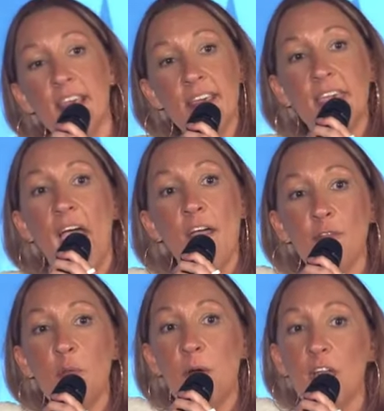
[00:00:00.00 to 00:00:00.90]
think
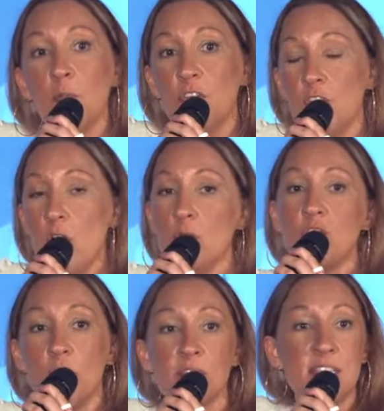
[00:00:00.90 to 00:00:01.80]
everybody would know
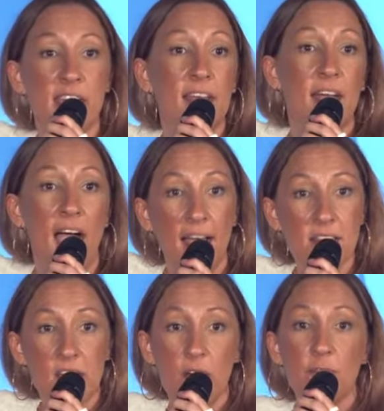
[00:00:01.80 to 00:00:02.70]
don't stay in a
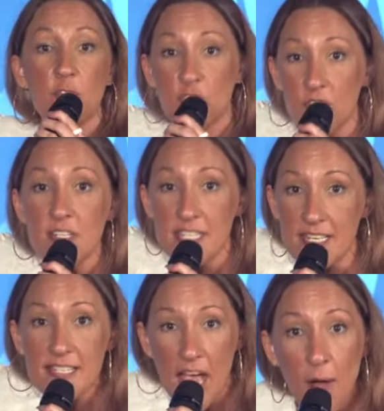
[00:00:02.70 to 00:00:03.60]
hot tub for
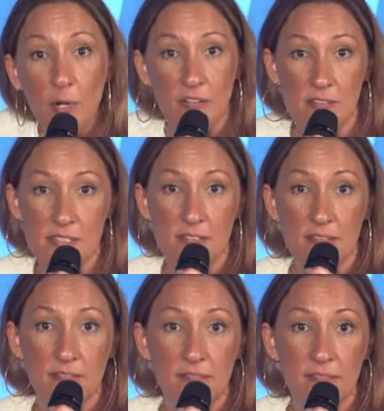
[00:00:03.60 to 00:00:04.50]
36 hours.